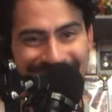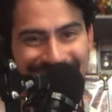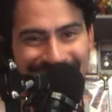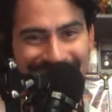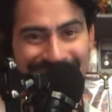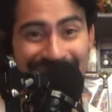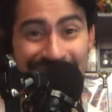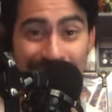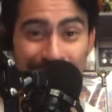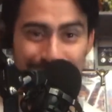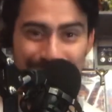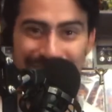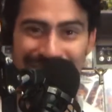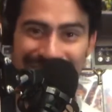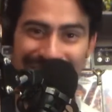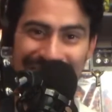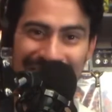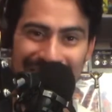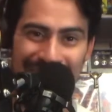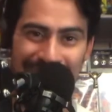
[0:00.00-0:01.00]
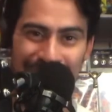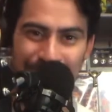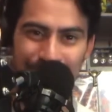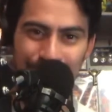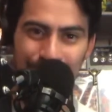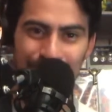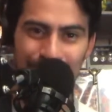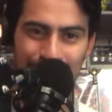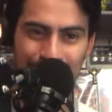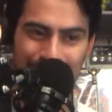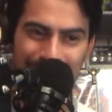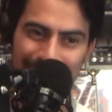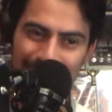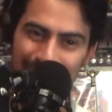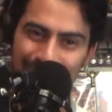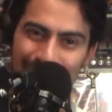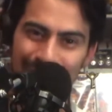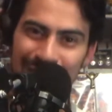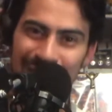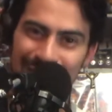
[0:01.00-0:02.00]
now it's at that point where it
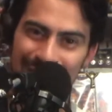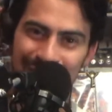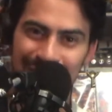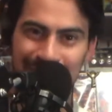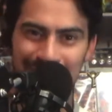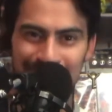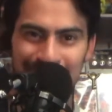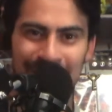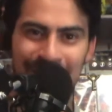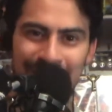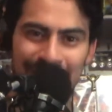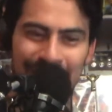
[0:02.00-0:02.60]
looks a little,